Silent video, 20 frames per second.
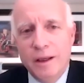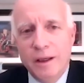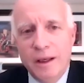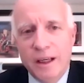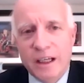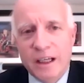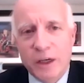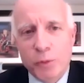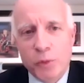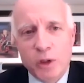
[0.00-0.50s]

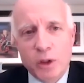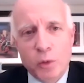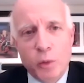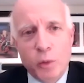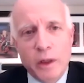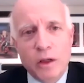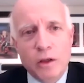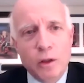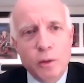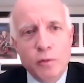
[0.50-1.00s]
and I want to
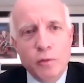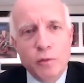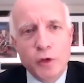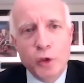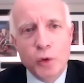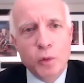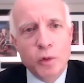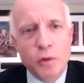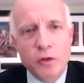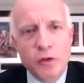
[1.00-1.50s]
welcome
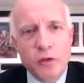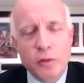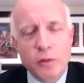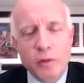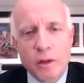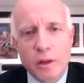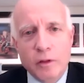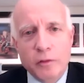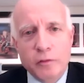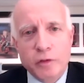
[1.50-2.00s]
viewers
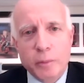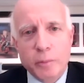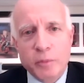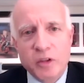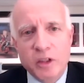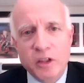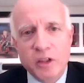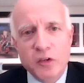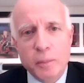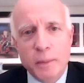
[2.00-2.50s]
from
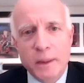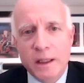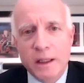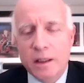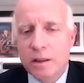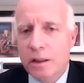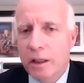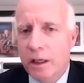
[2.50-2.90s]
C-SPAN